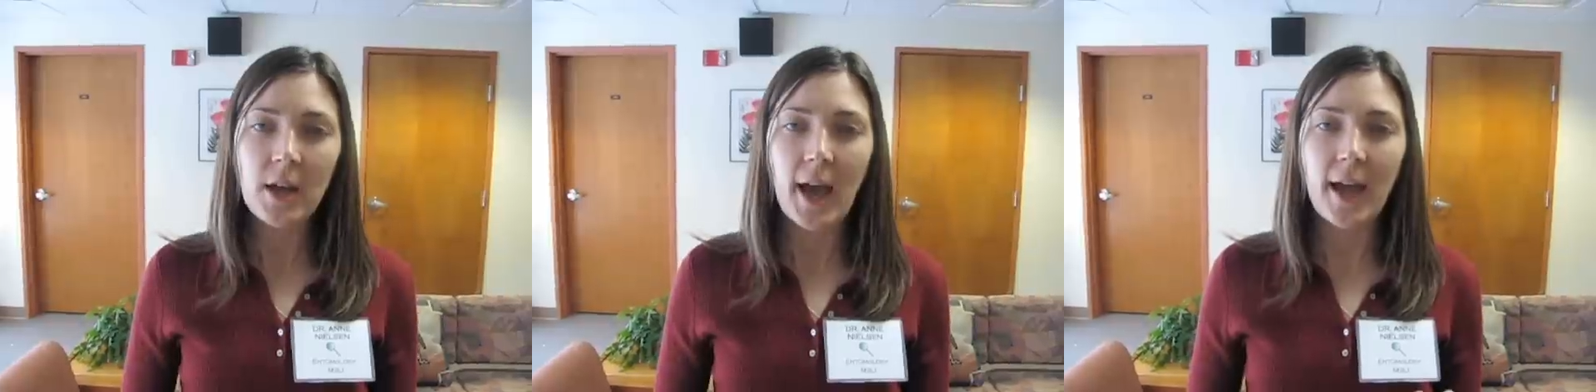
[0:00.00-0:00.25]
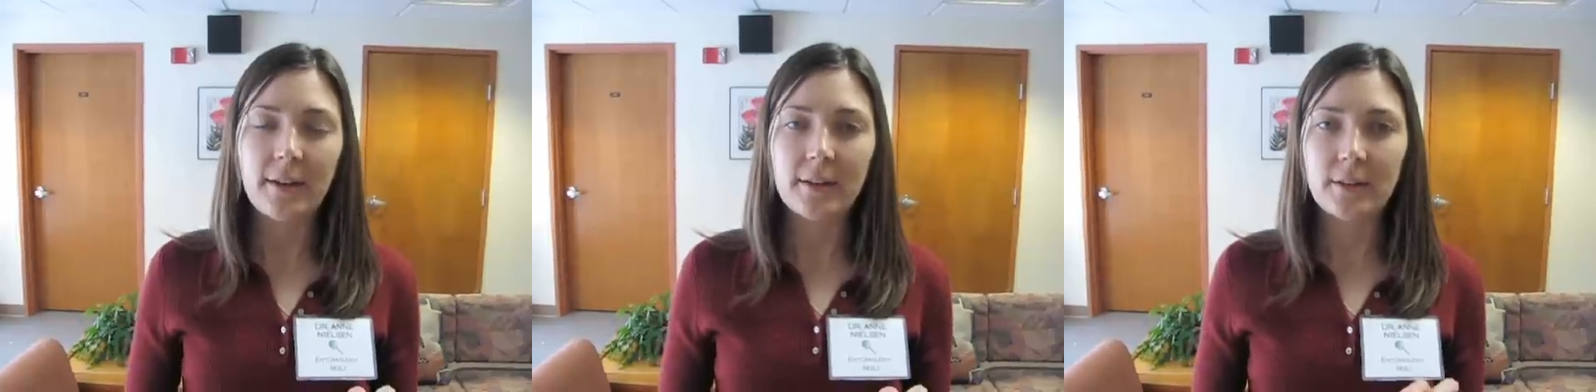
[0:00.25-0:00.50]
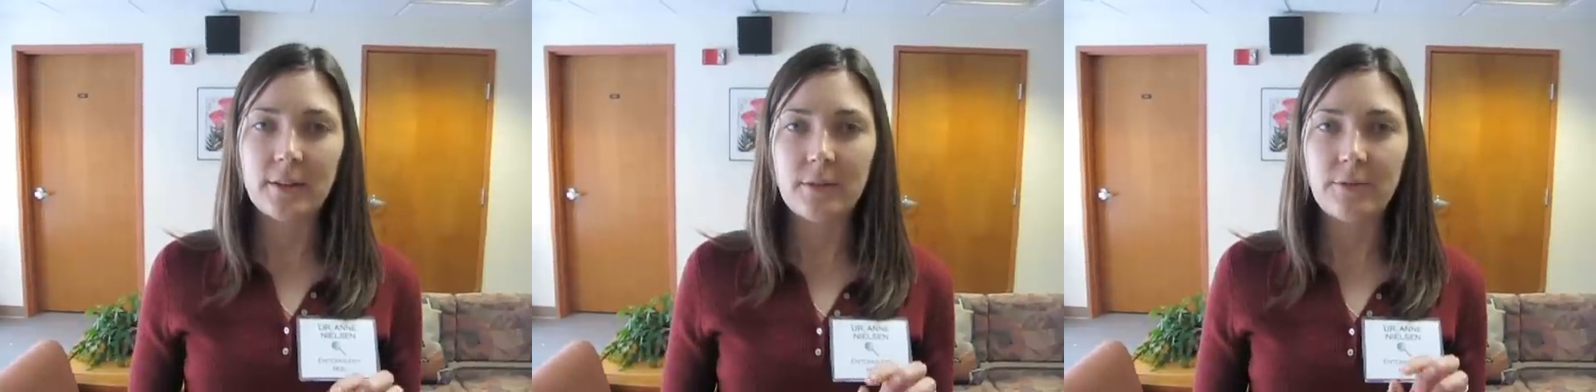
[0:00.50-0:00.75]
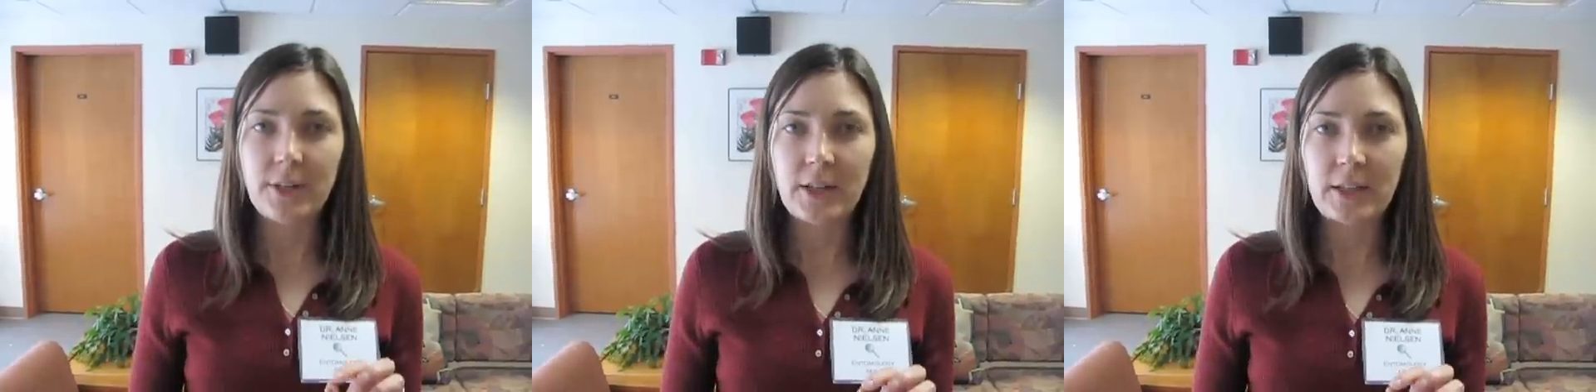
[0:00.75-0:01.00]
And
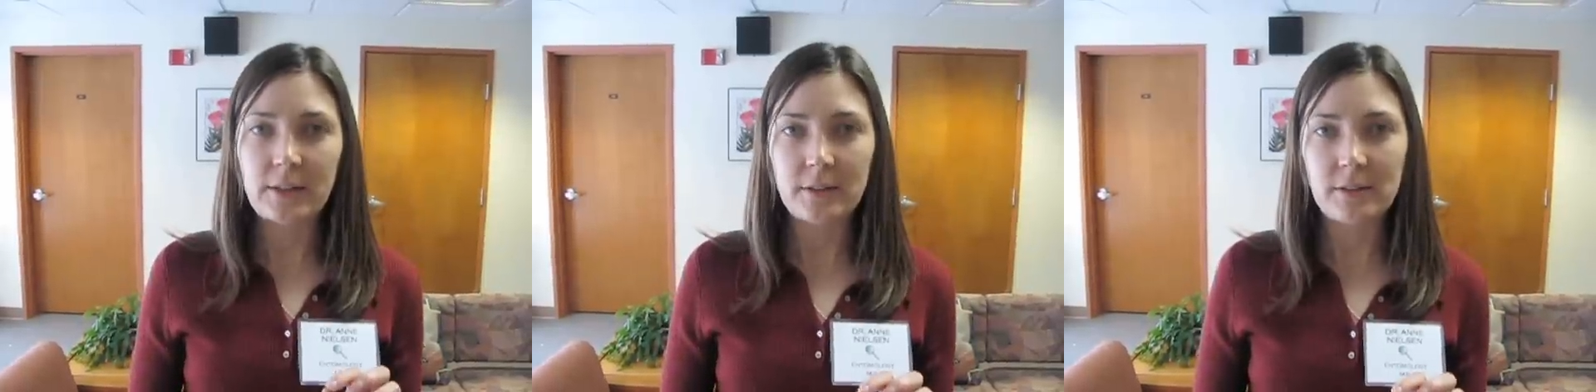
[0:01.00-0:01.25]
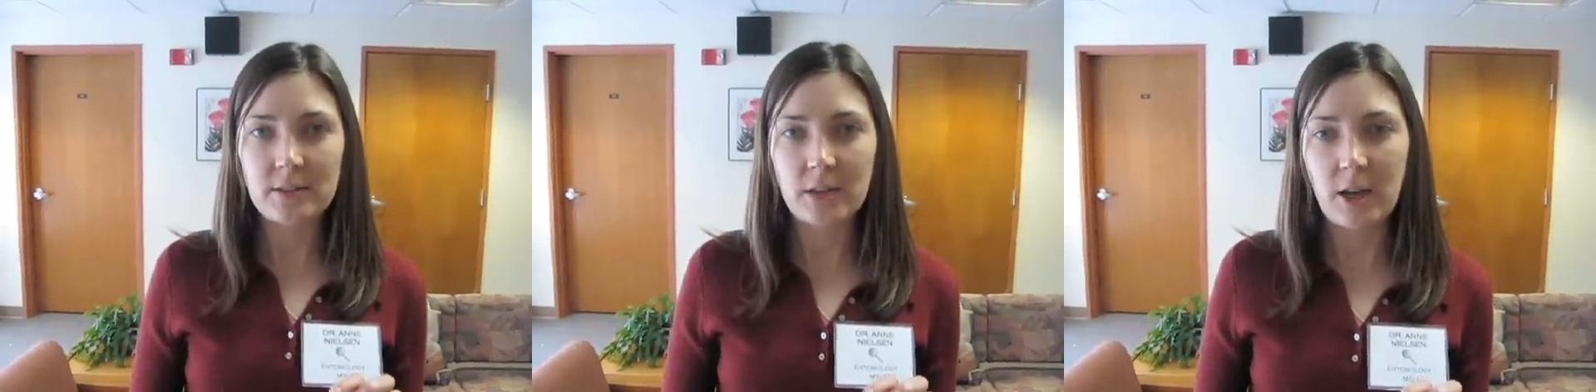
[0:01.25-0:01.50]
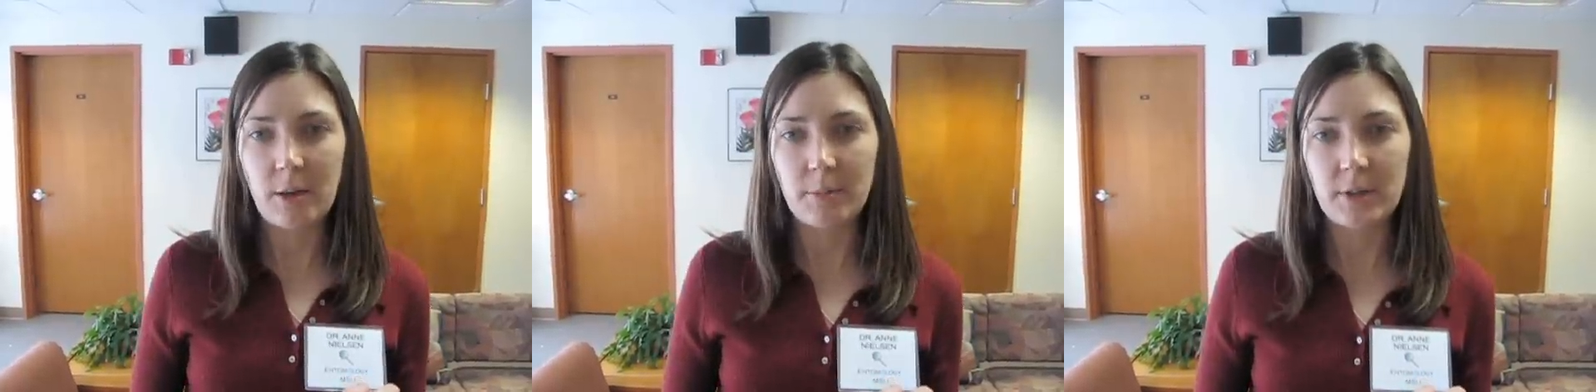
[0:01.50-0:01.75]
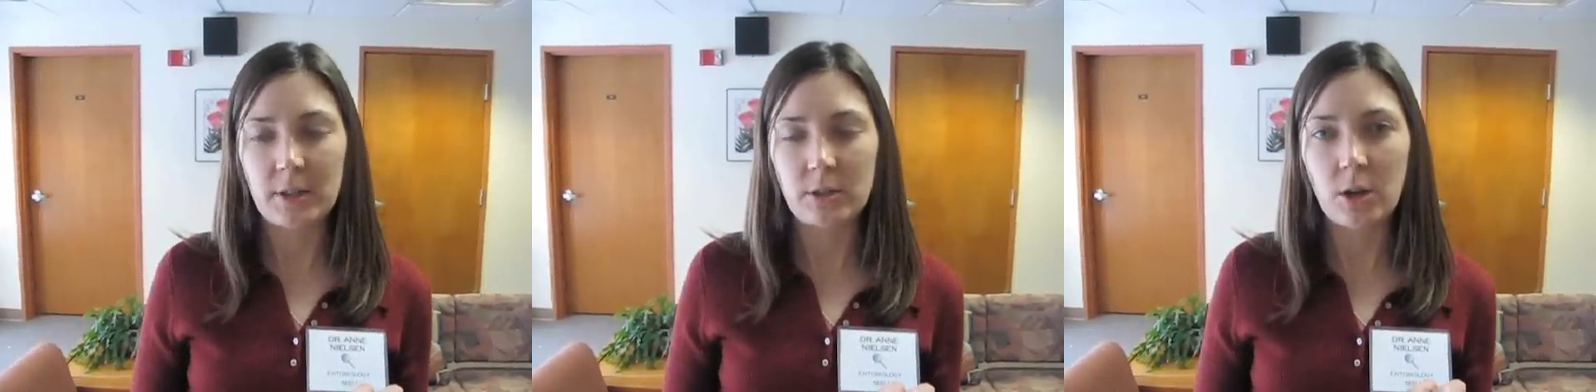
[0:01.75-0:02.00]
feeding at this time can